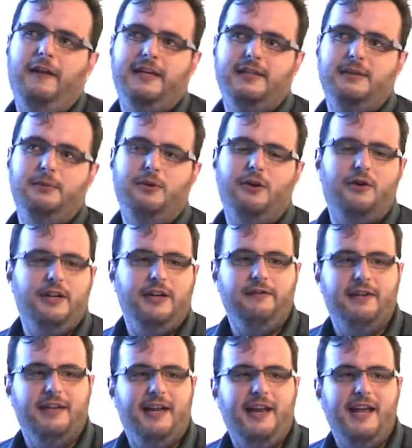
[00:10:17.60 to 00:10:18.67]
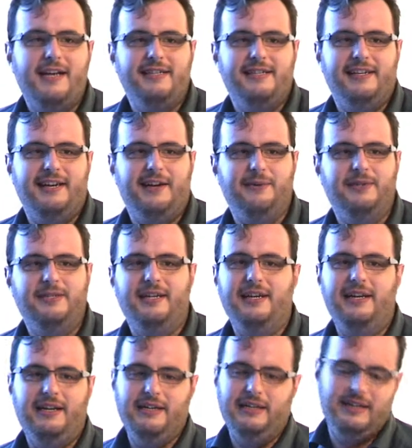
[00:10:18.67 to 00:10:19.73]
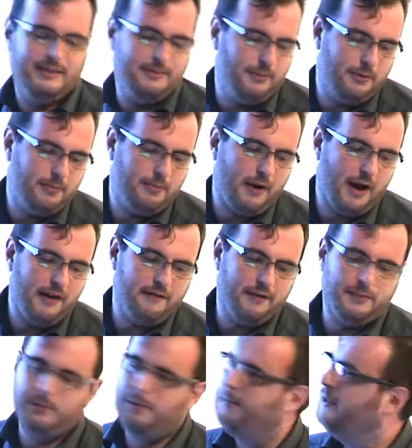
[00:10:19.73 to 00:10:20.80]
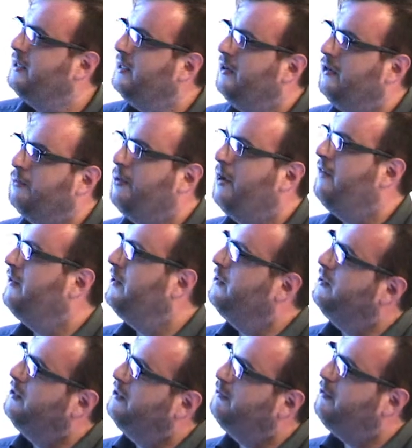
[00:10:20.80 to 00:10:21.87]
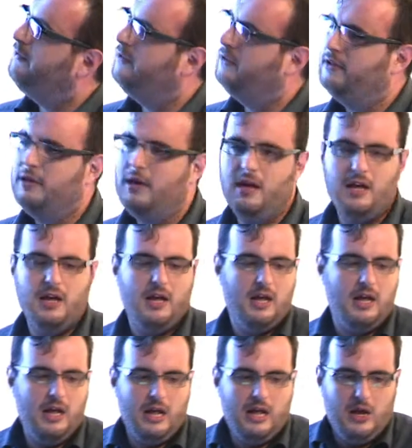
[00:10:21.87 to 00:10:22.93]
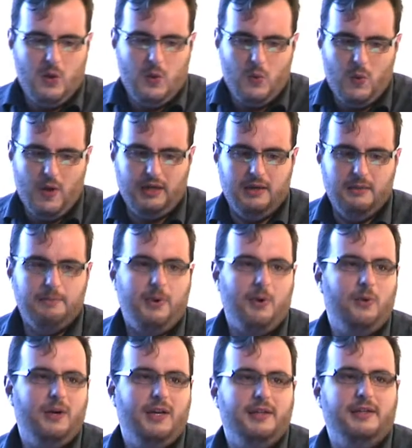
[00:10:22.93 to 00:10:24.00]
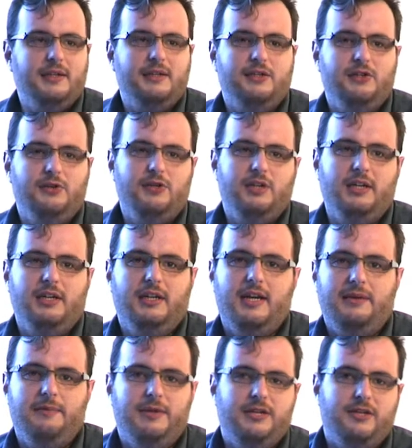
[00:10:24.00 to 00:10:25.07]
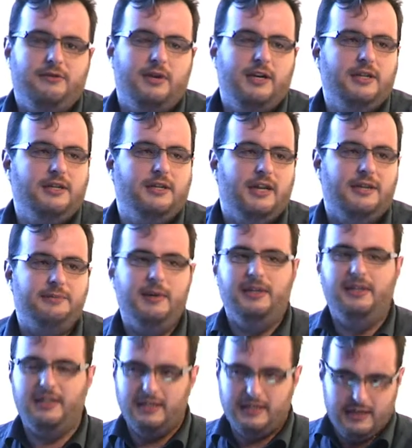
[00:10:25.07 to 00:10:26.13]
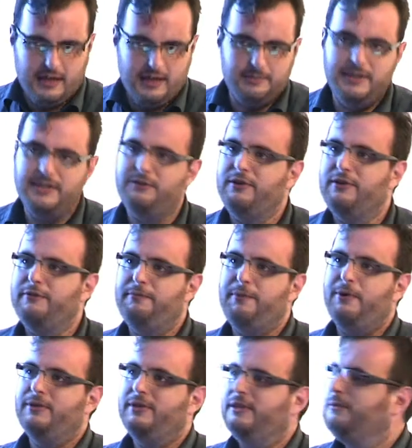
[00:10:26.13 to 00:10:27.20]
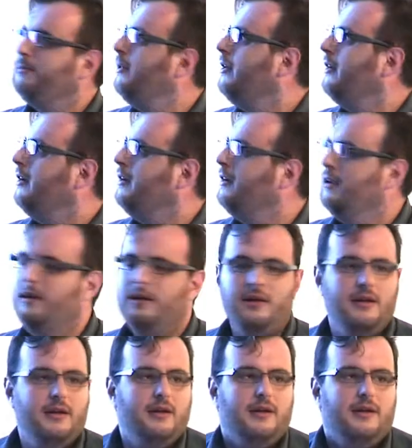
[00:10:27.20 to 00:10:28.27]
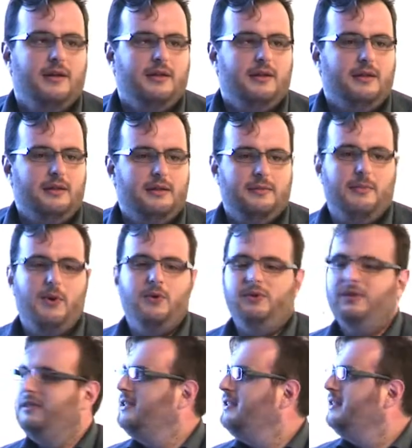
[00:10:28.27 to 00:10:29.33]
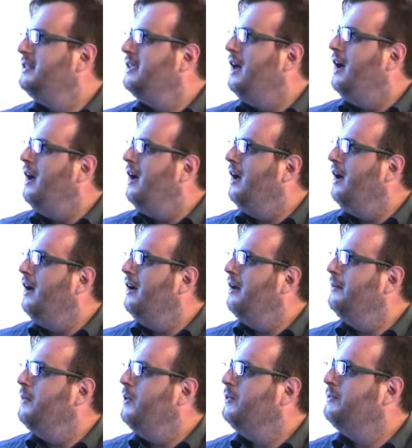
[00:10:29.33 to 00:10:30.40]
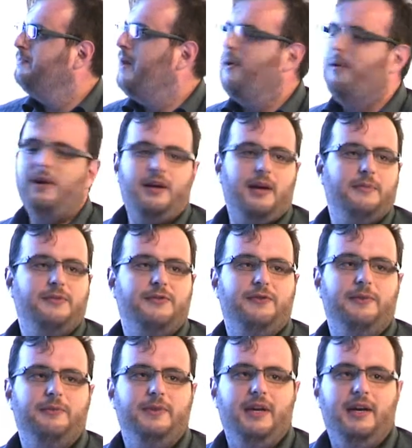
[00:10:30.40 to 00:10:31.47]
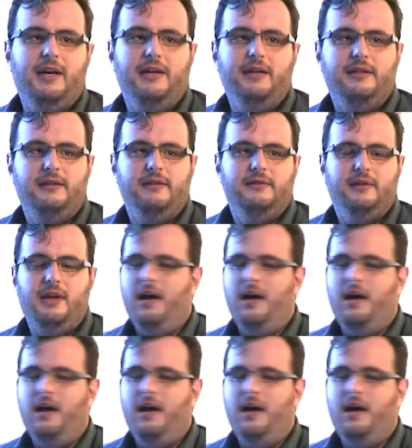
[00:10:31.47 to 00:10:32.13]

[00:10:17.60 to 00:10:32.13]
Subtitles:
flexible or even elastic, I would say, and it's more private property or private owner driven. While in Poland, it's usually the administration. It's an administrative process where most power comes from the